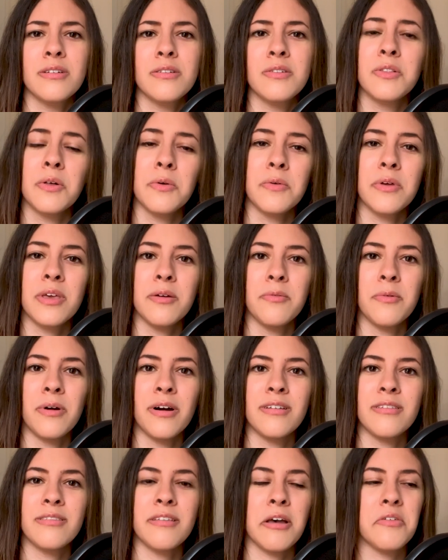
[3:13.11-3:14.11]
Loki
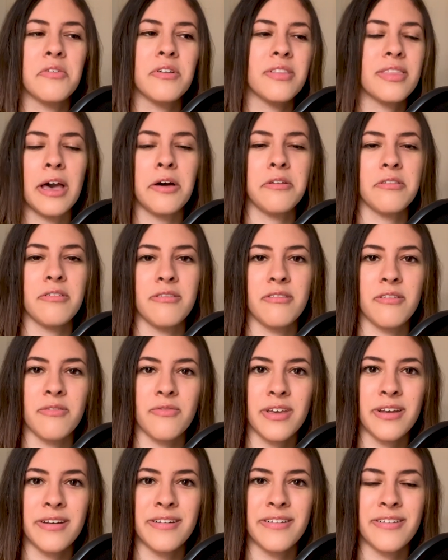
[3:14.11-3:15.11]
was, however thousands of
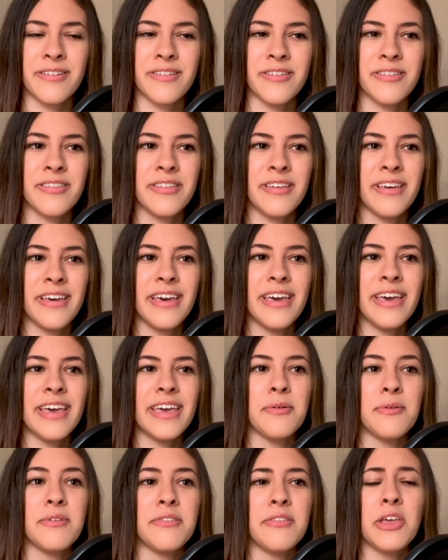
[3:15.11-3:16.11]
years,
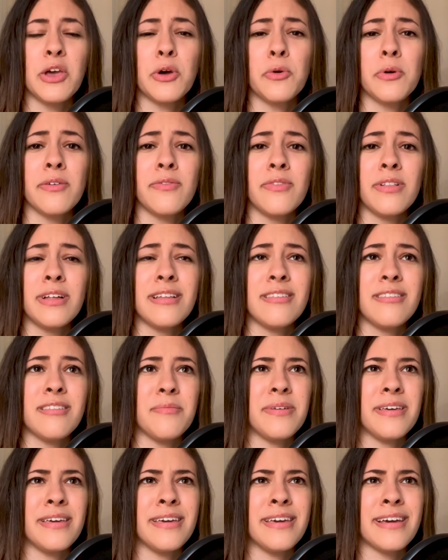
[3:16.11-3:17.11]
it was the equivalent to
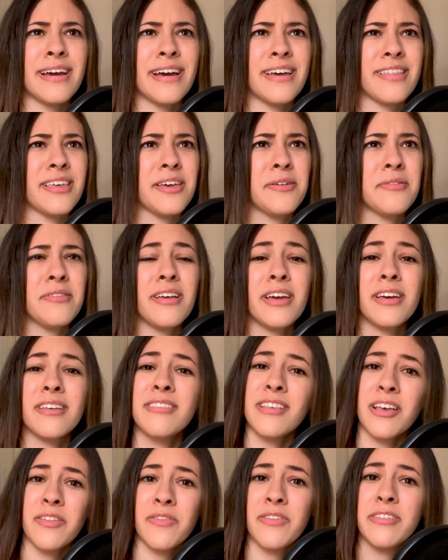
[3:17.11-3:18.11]
being, I think it was like a
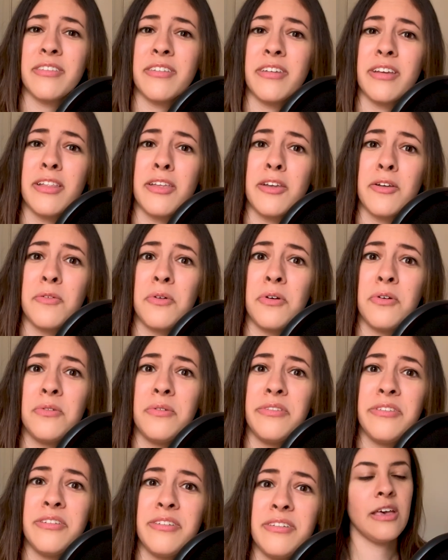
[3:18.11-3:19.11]

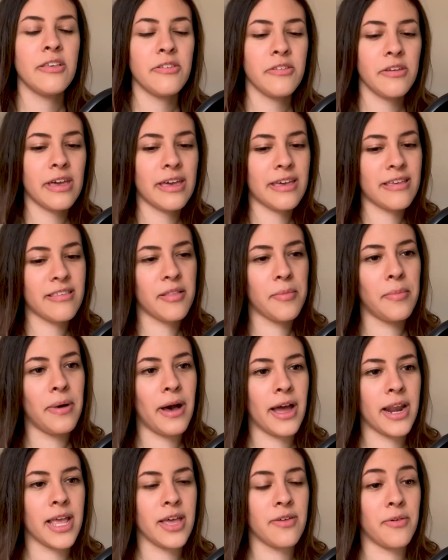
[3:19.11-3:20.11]
17-year-old. So yeah, he's the
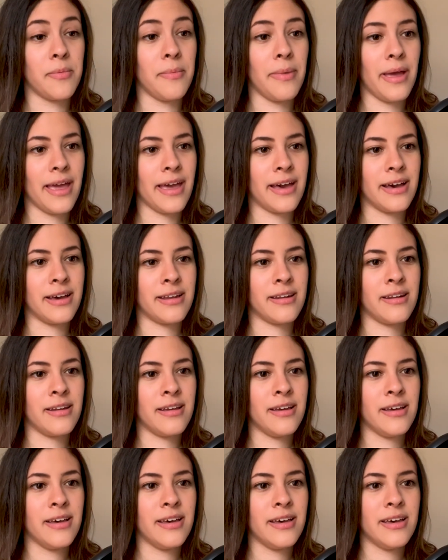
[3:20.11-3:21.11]
body of a man,
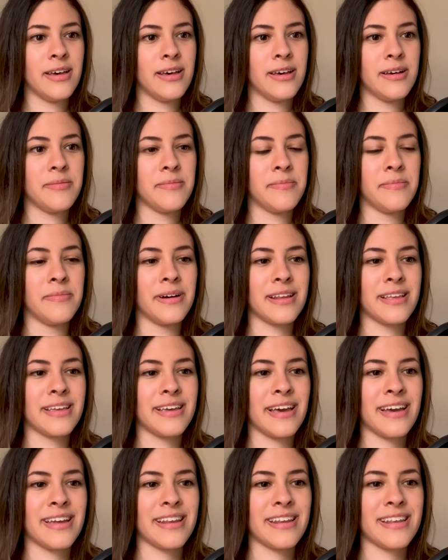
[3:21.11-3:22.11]
but
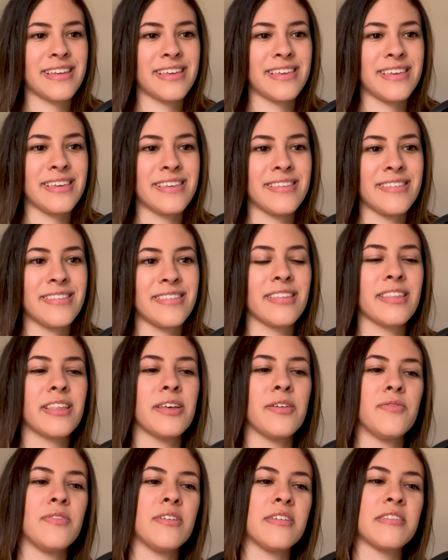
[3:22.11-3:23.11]
yet he's
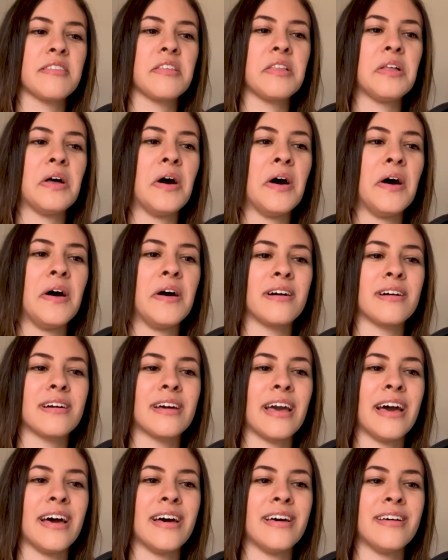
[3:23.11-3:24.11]
lived as long
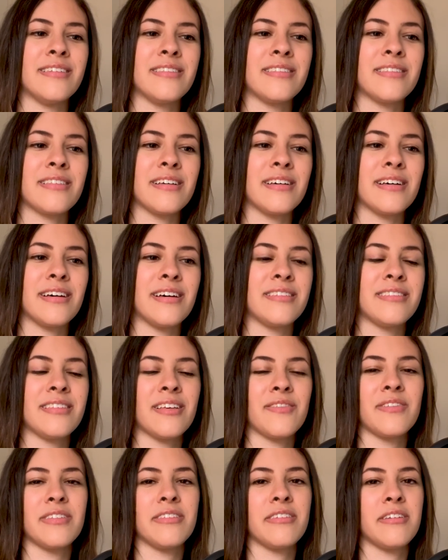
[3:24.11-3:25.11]
as a
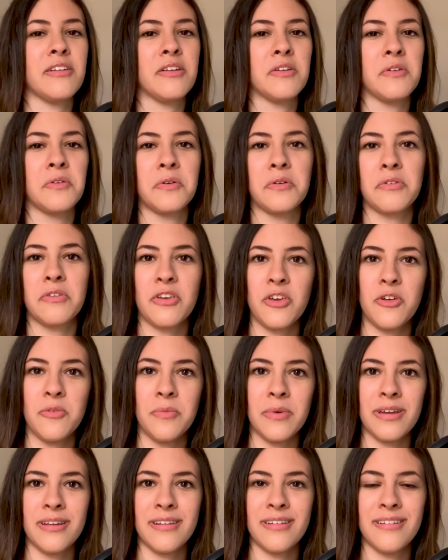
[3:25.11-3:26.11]
17-year-old
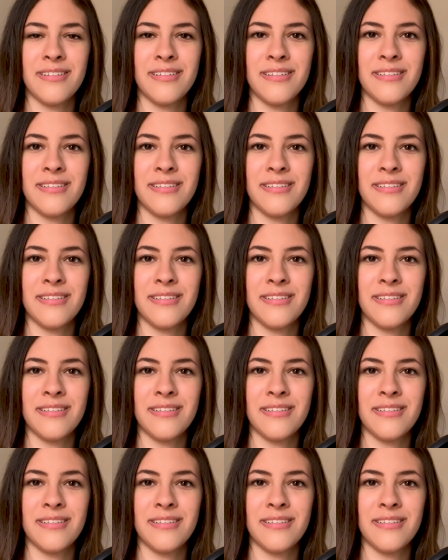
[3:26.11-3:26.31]
human,